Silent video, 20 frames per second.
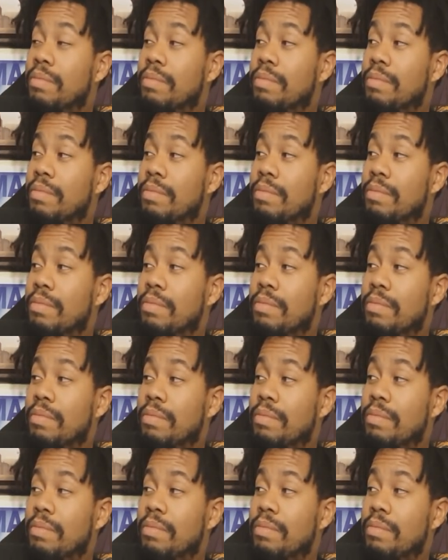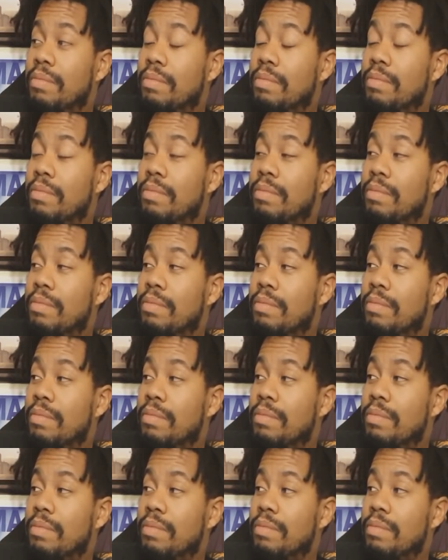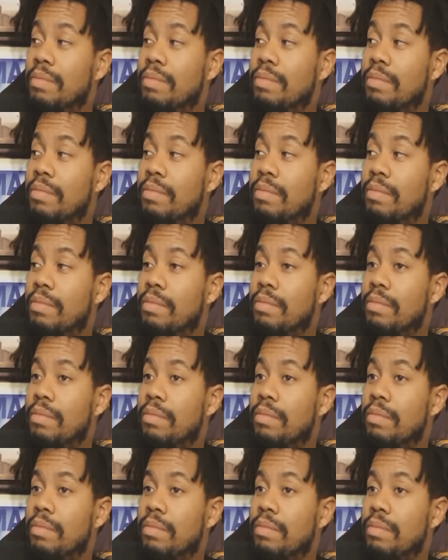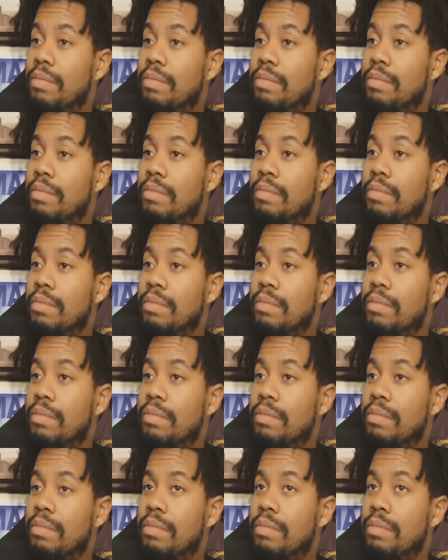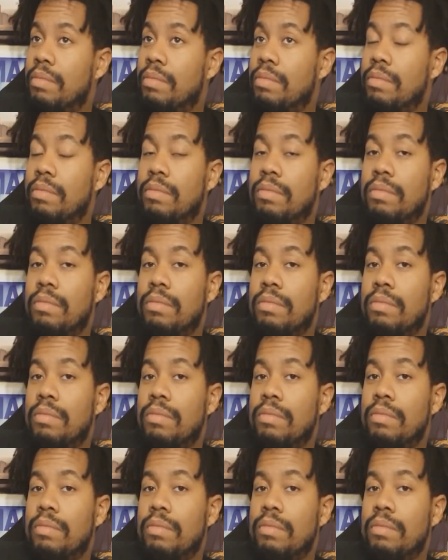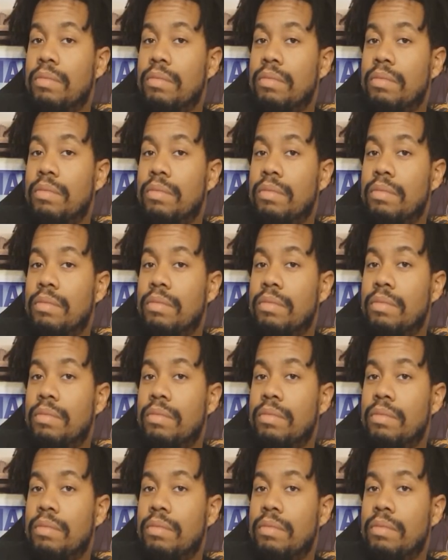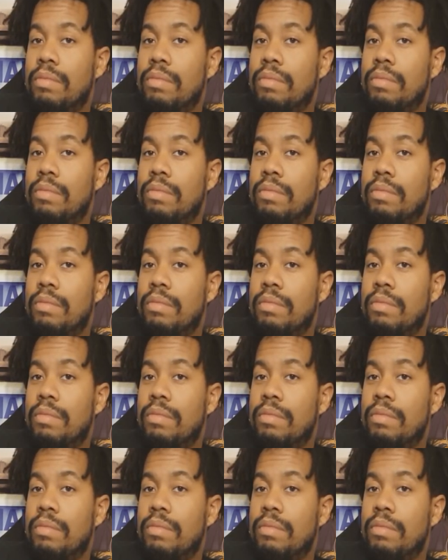(not speaking)